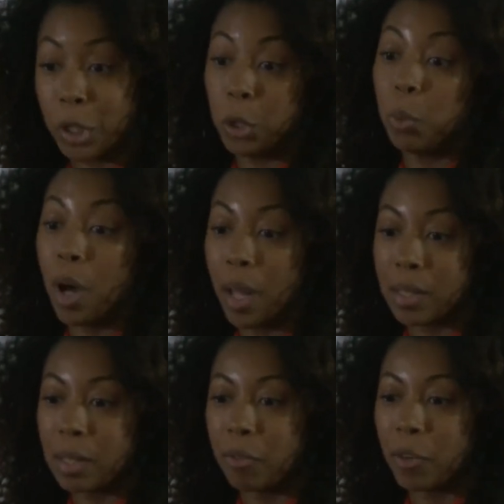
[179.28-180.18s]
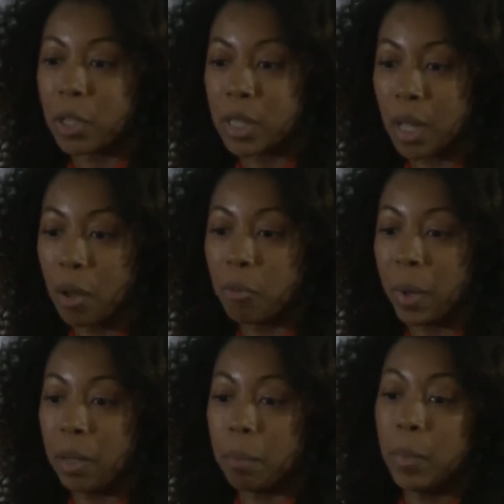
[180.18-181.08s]
was the first
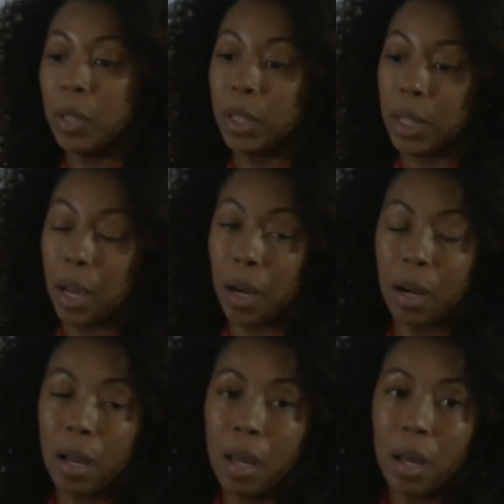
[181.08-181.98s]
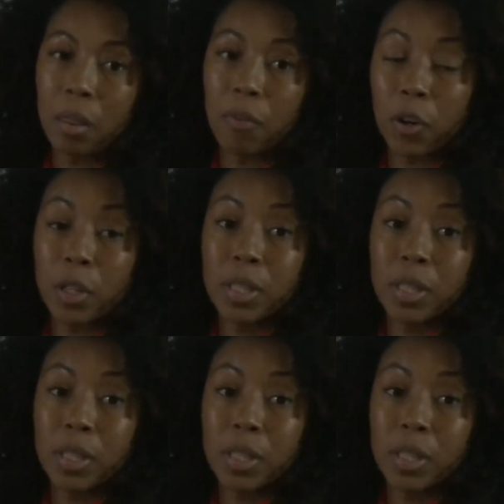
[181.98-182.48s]
self-made millionaire, the first